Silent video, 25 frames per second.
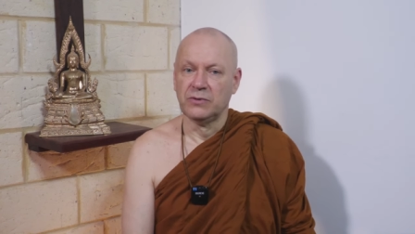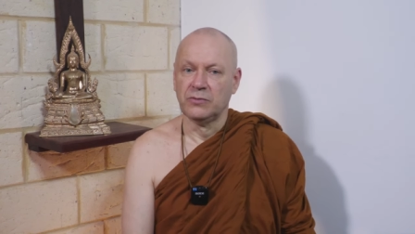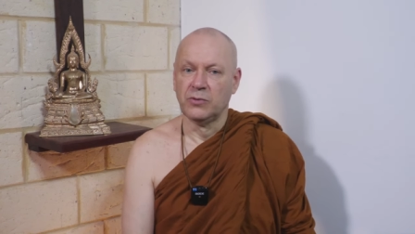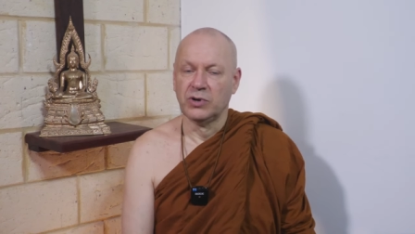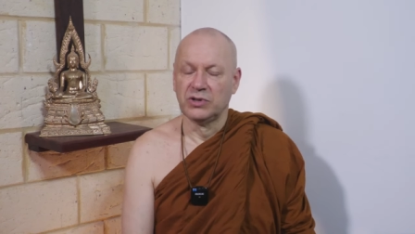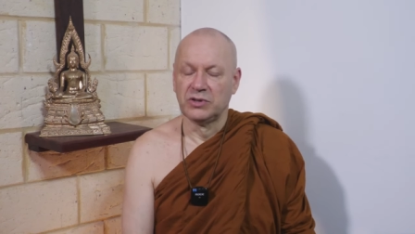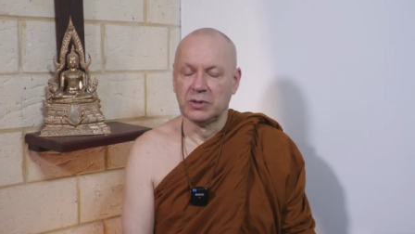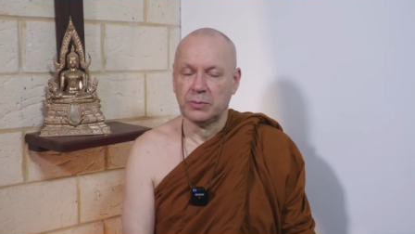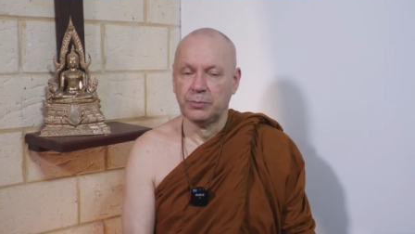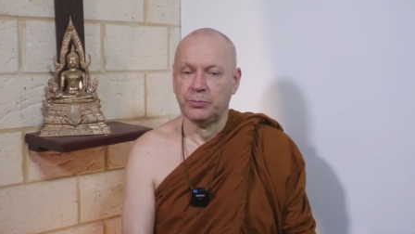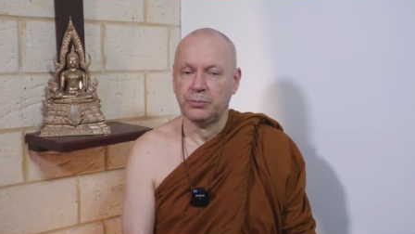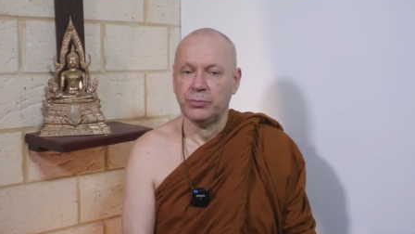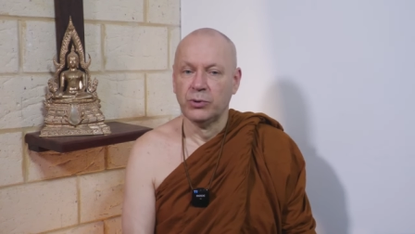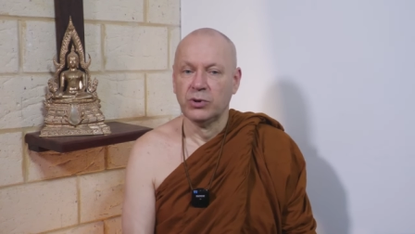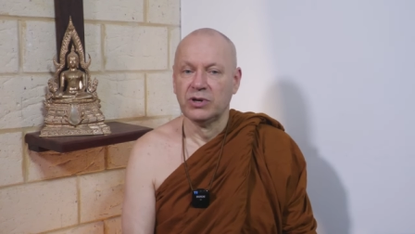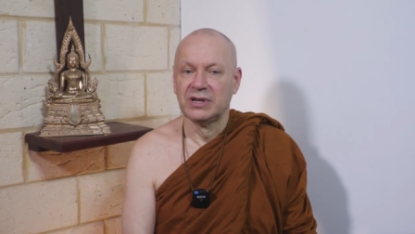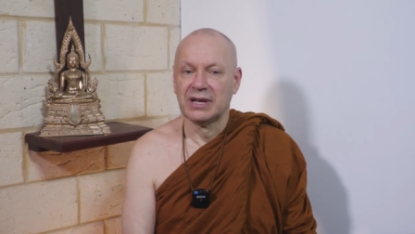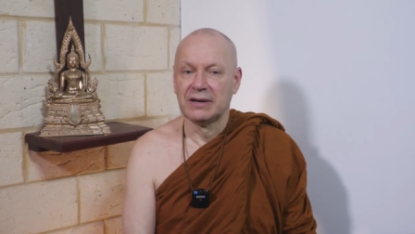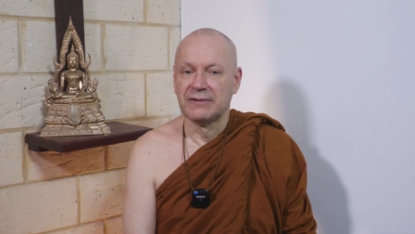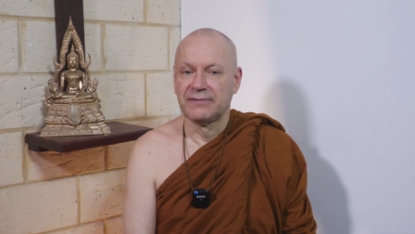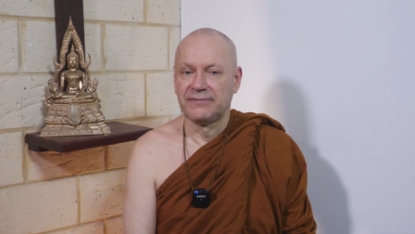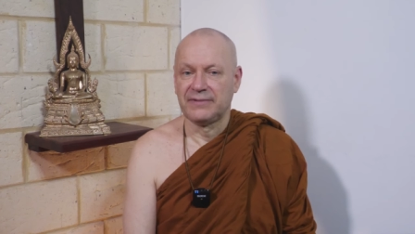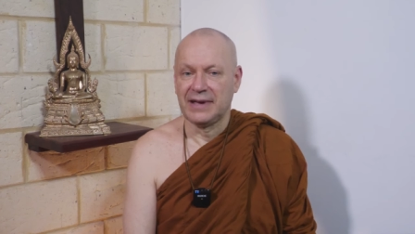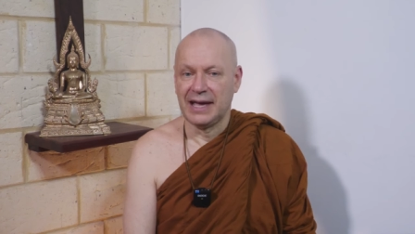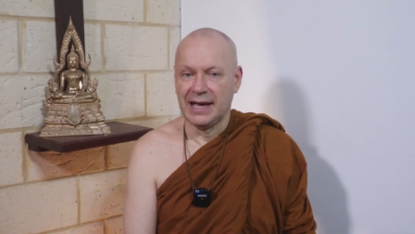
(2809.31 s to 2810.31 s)
what the
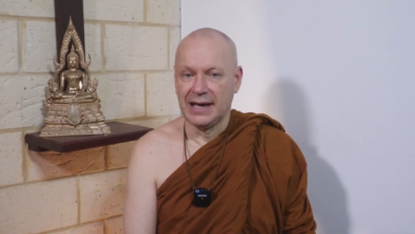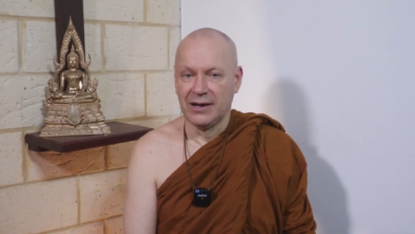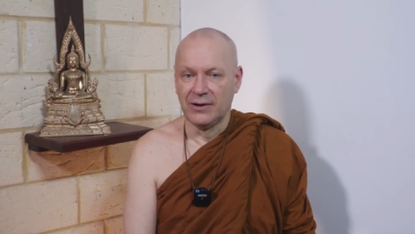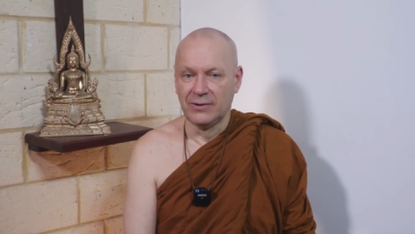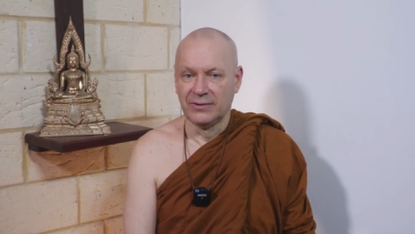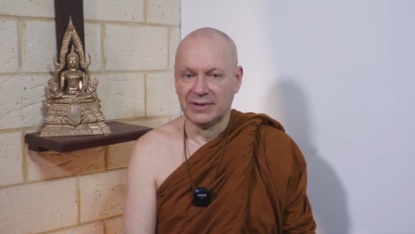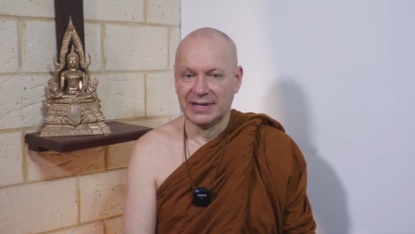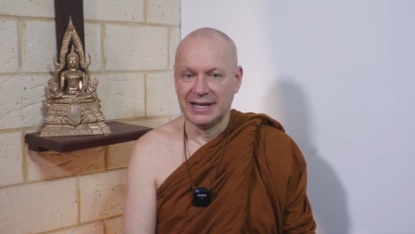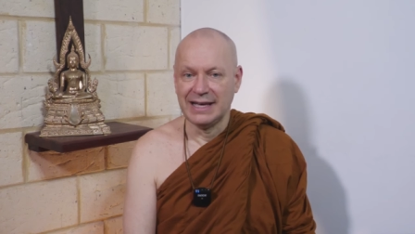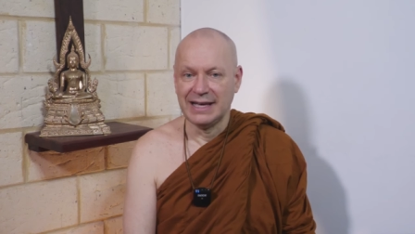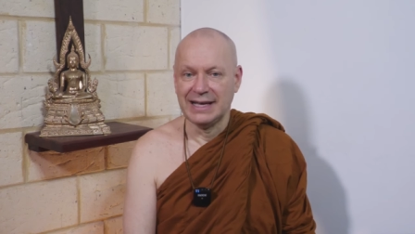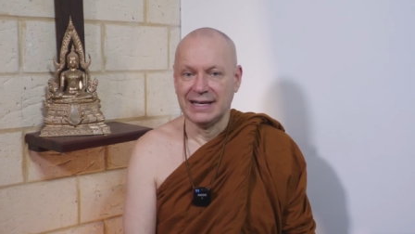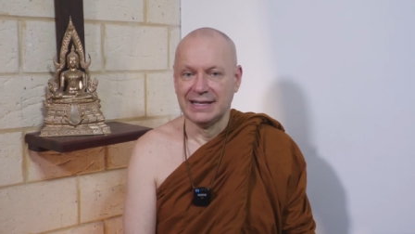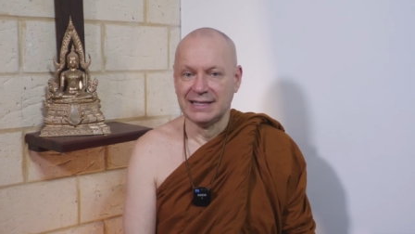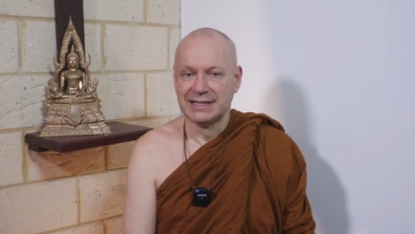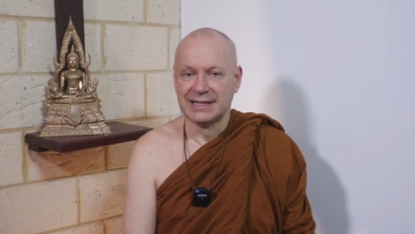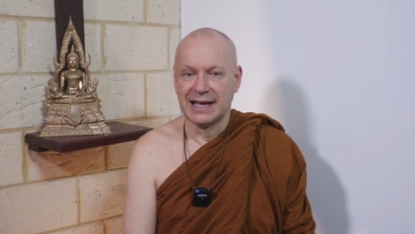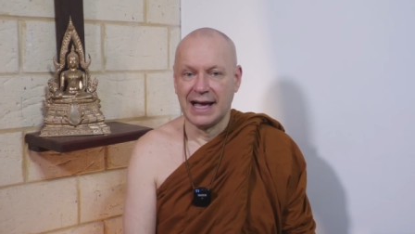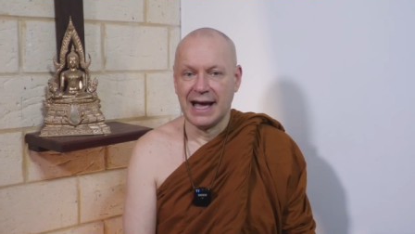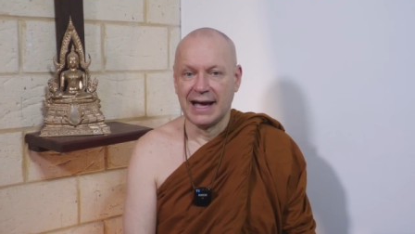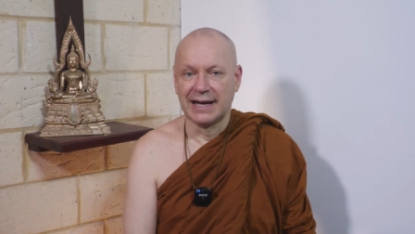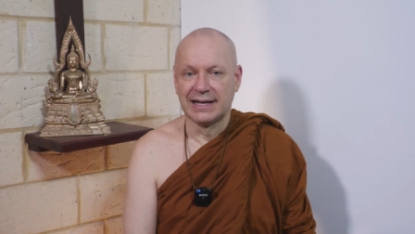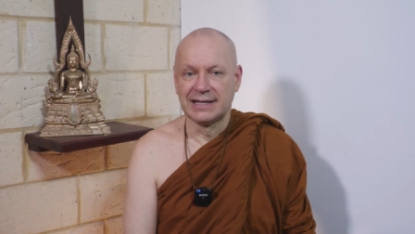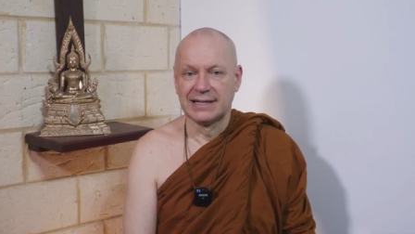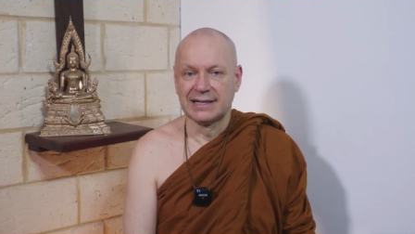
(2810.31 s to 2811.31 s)
Buddha found is
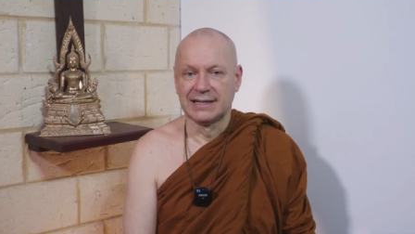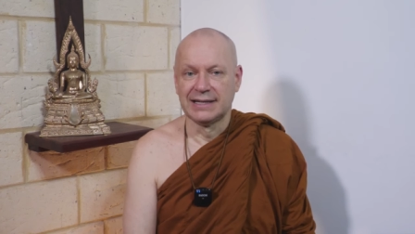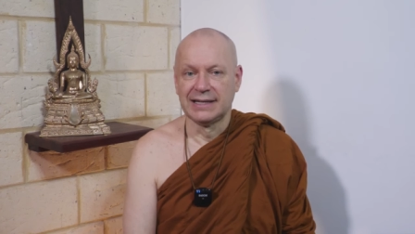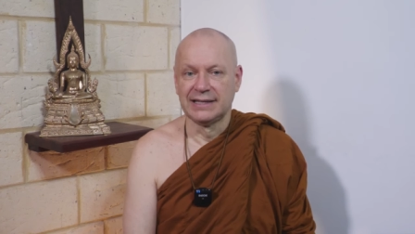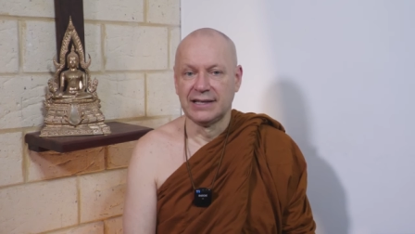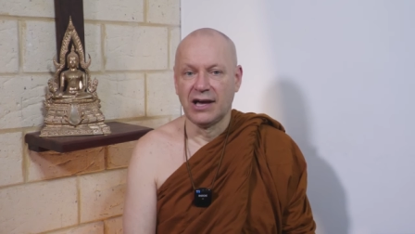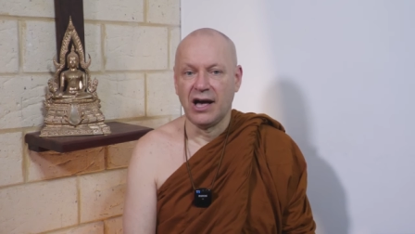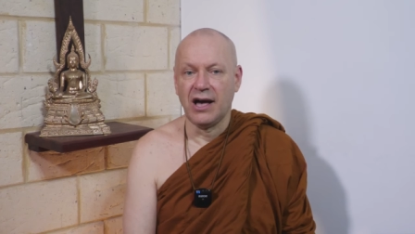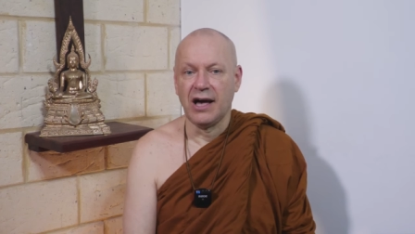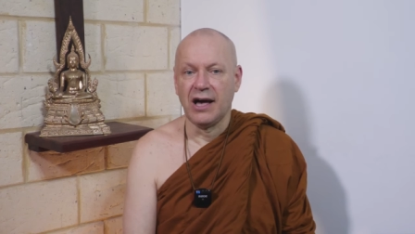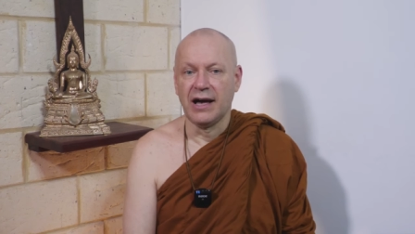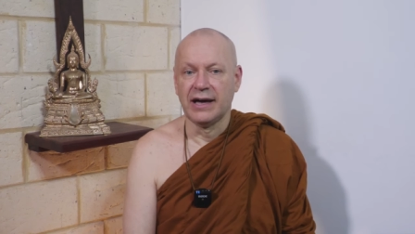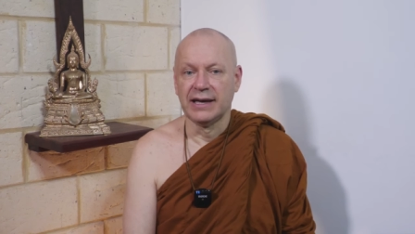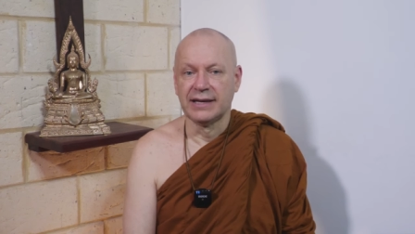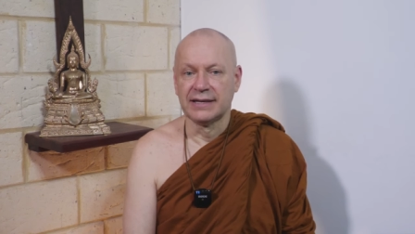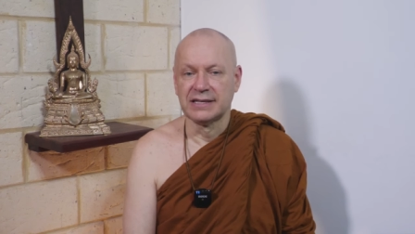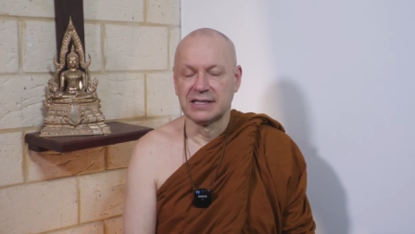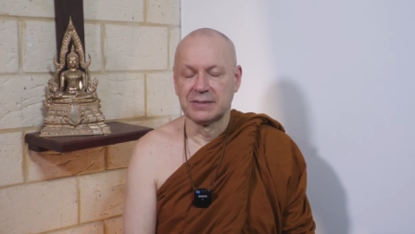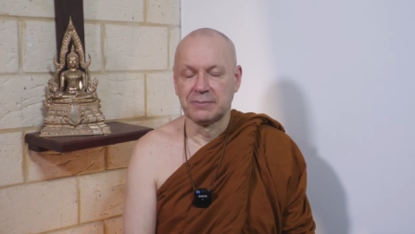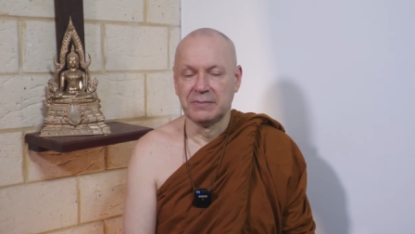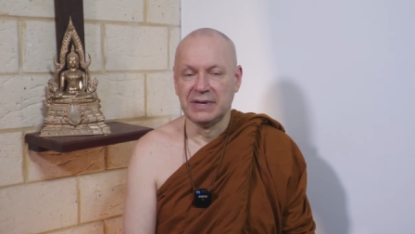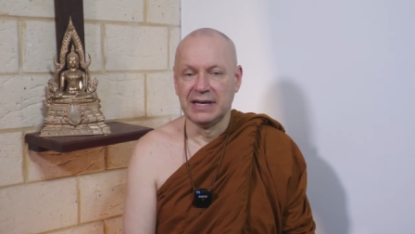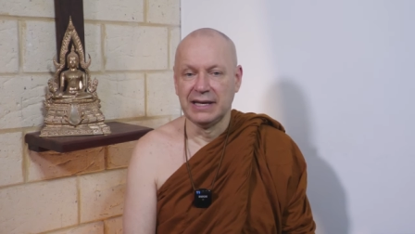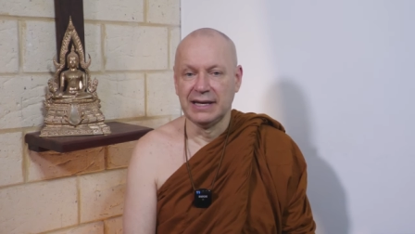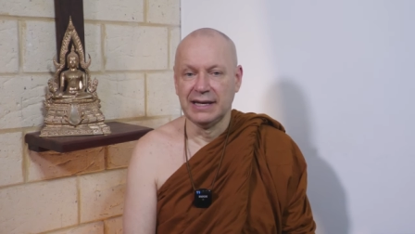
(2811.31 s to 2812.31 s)
actually the
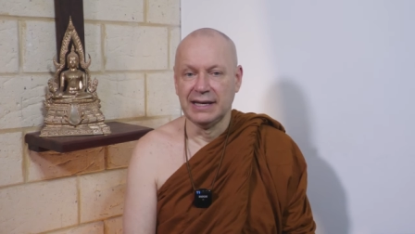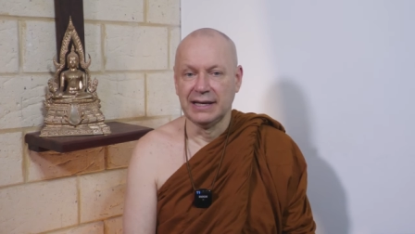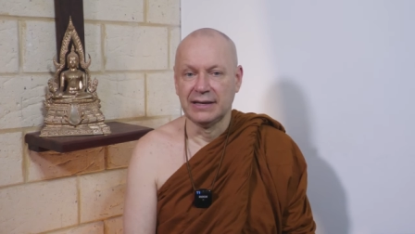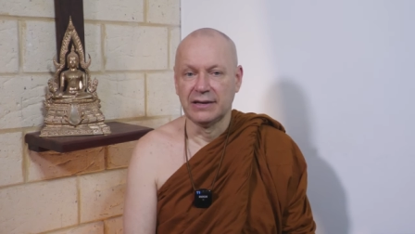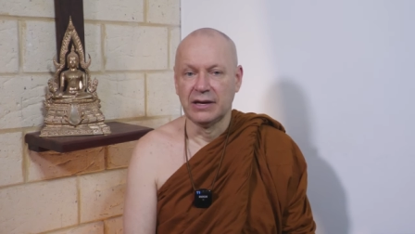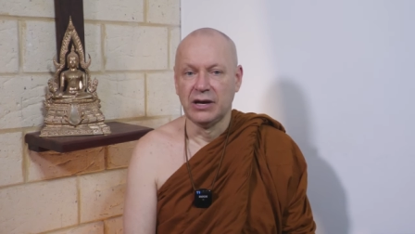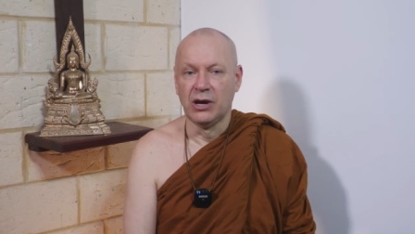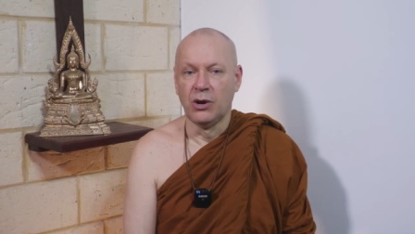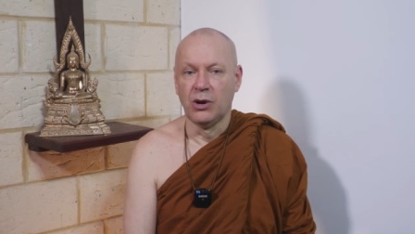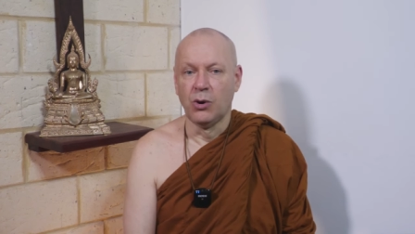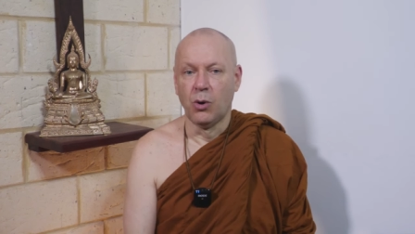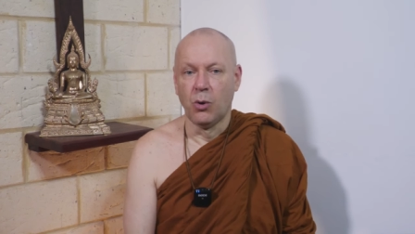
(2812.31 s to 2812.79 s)
highest meaning,